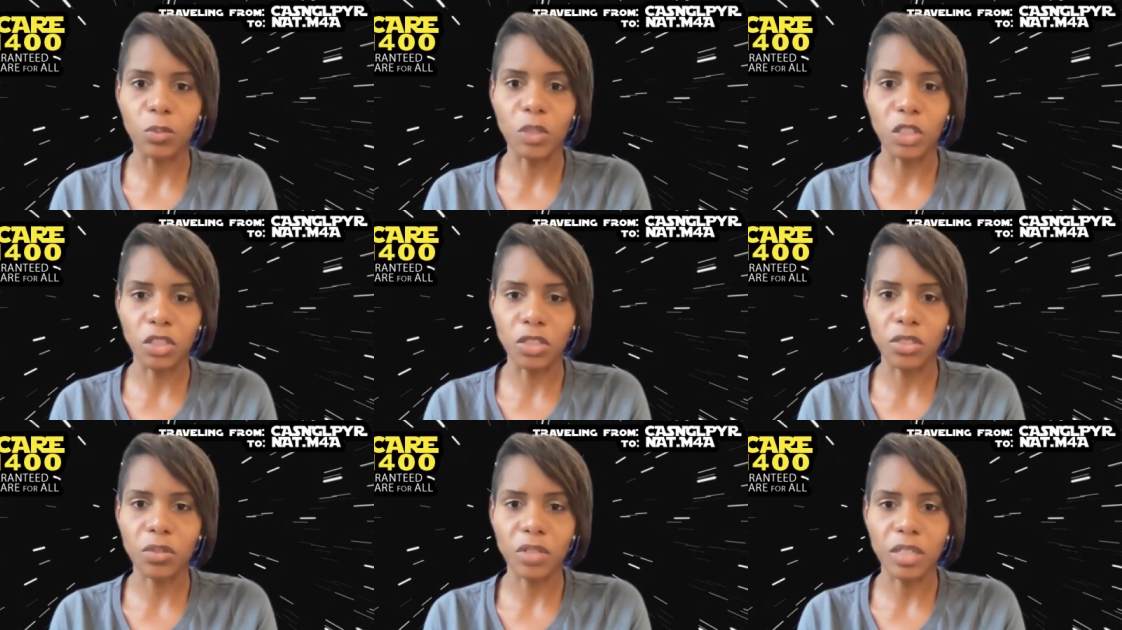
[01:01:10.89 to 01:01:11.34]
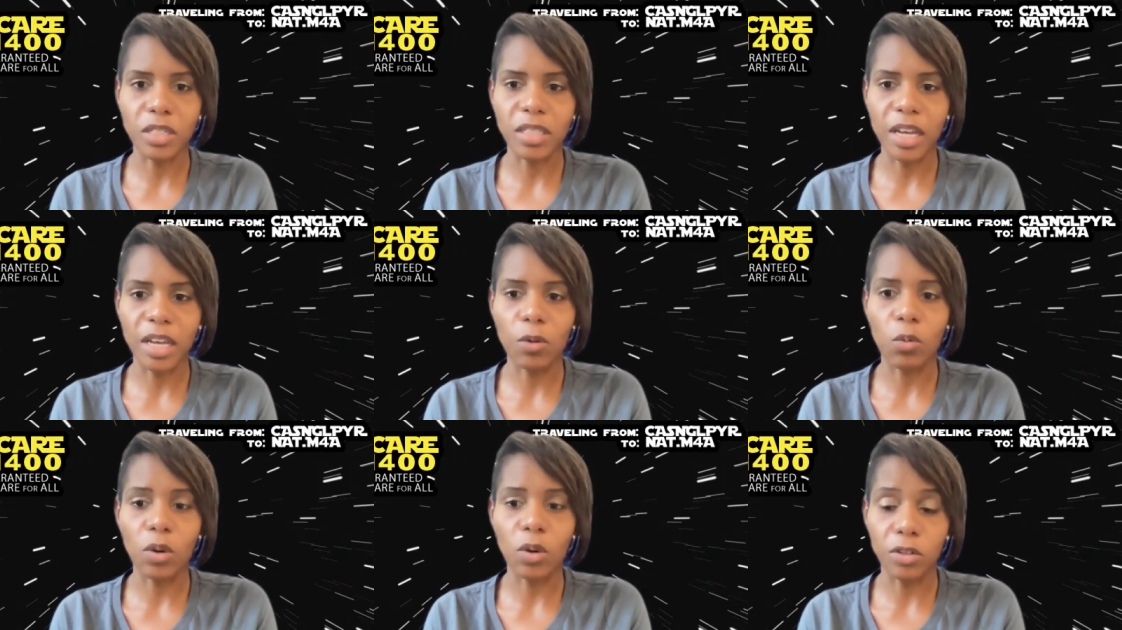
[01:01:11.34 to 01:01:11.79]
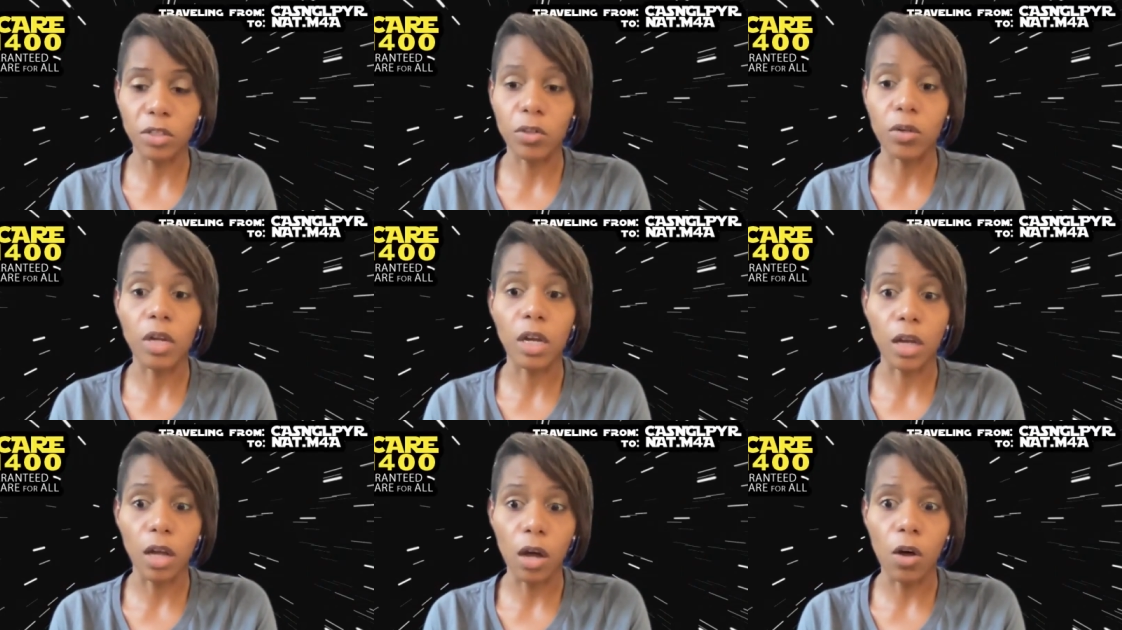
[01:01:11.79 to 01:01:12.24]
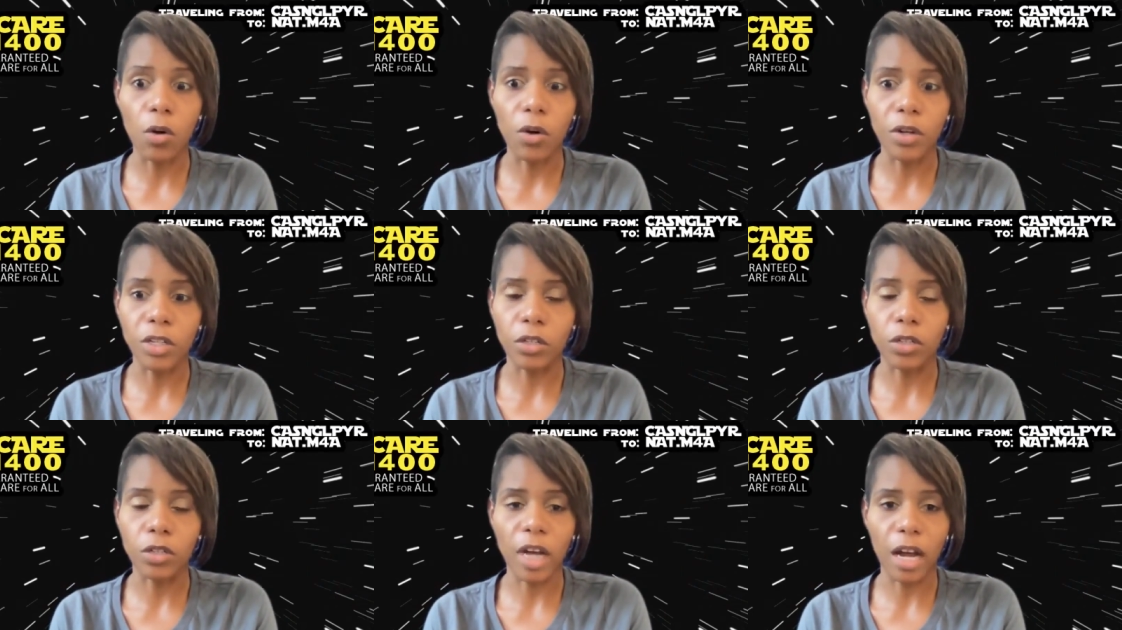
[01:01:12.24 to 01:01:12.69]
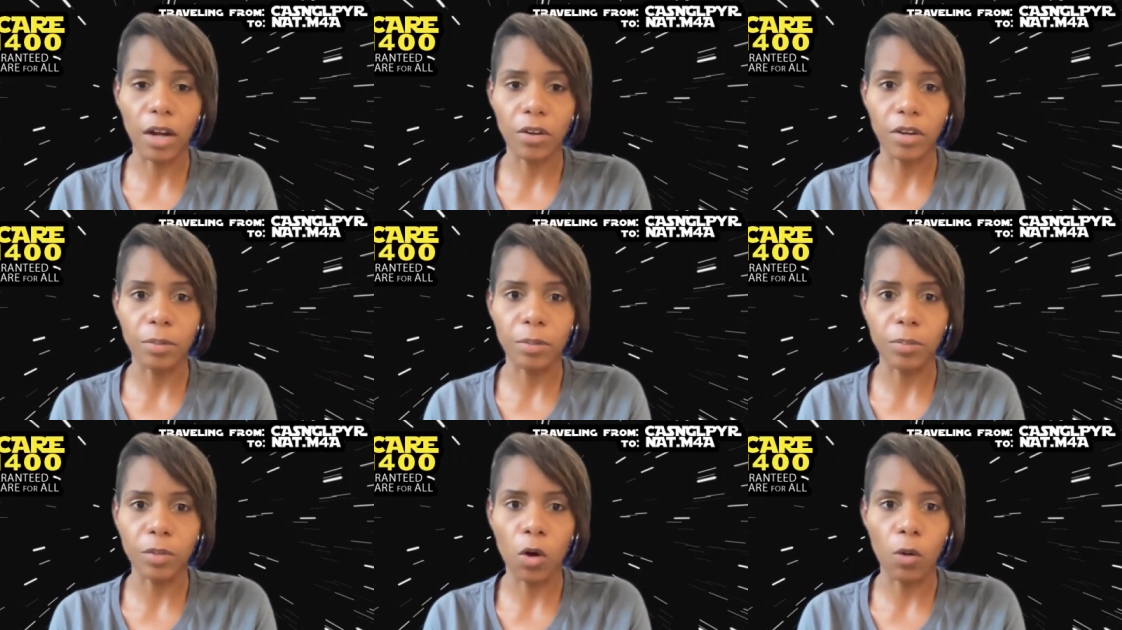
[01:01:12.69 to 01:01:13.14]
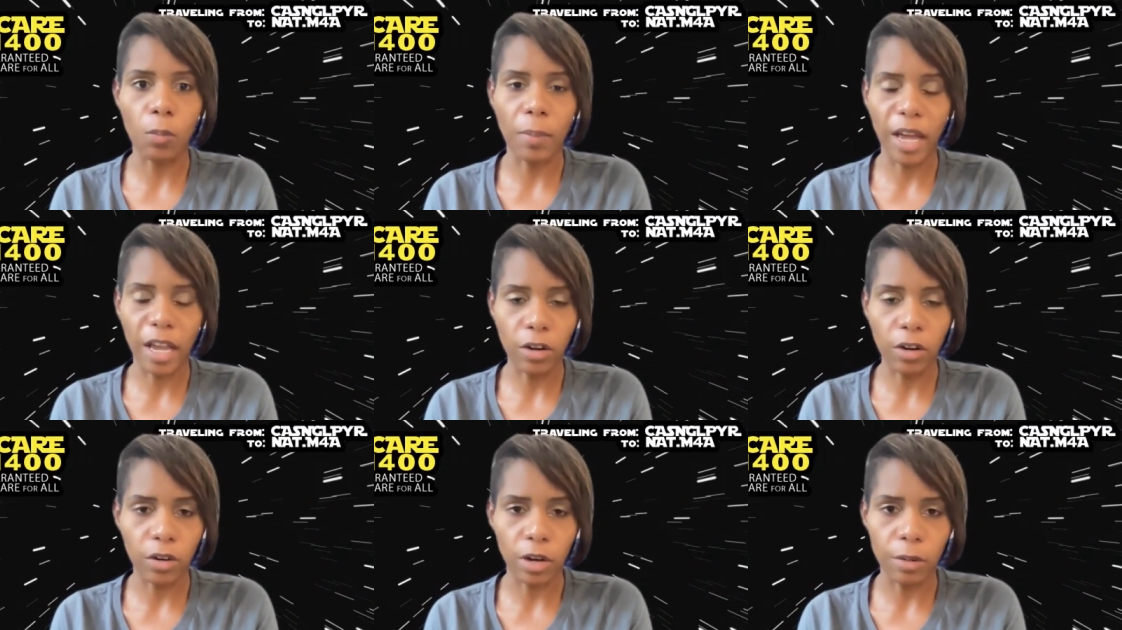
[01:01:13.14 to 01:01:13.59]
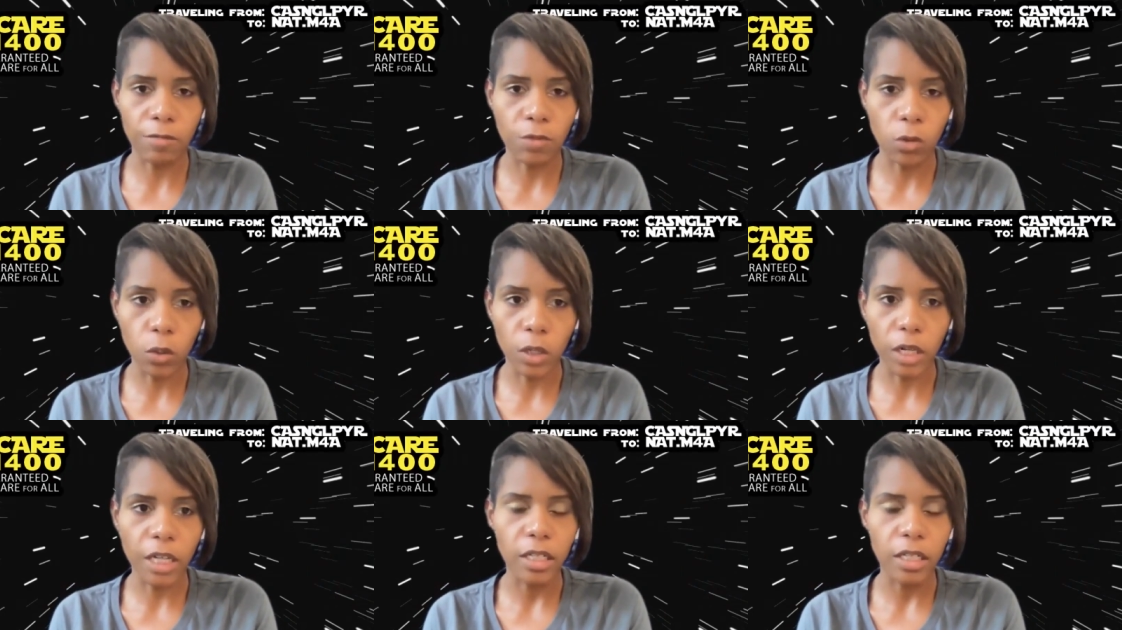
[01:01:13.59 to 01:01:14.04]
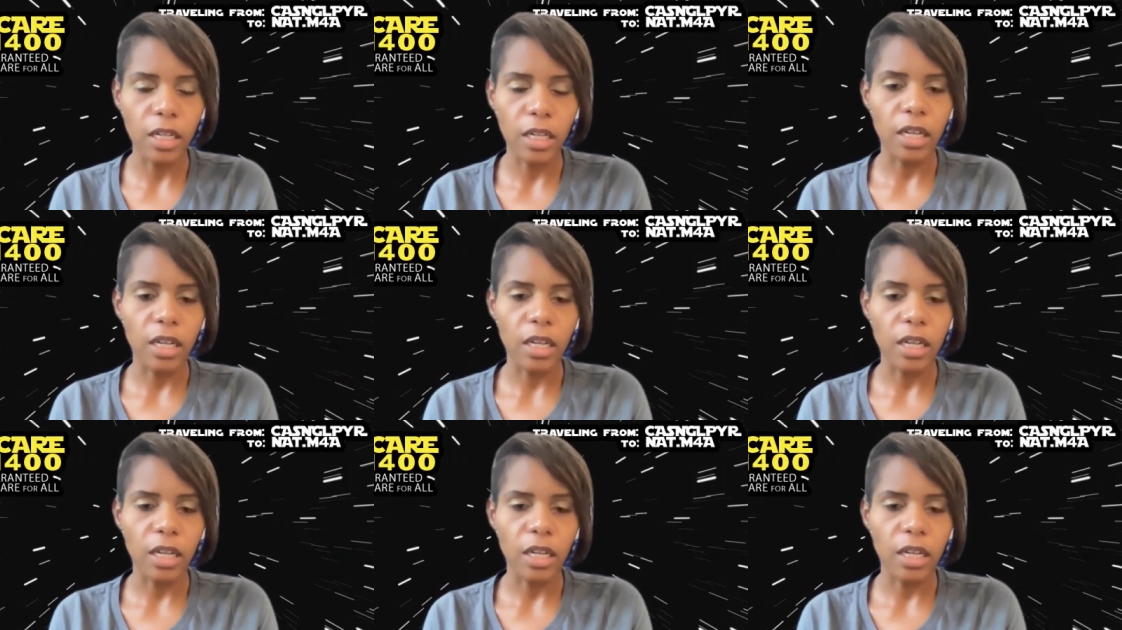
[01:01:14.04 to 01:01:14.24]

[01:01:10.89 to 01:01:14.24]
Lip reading: We're just going to say, well, you can go, and you're not going to go bankrupt for it.